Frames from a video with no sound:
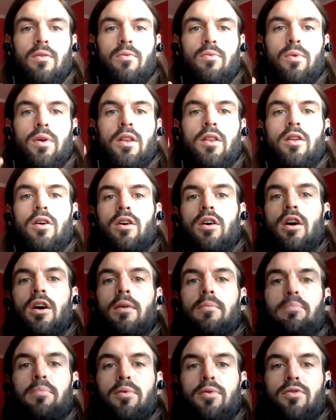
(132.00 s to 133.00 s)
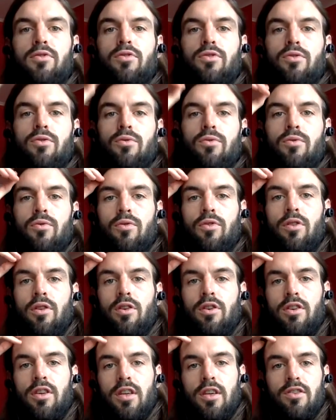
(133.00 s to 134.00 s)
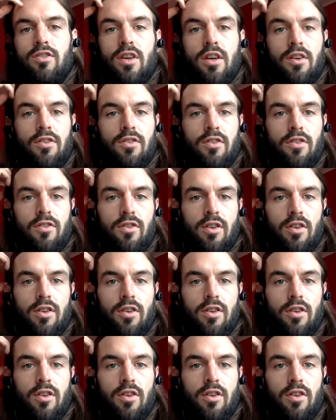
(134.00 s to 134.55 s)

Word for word: we look up to the DJs and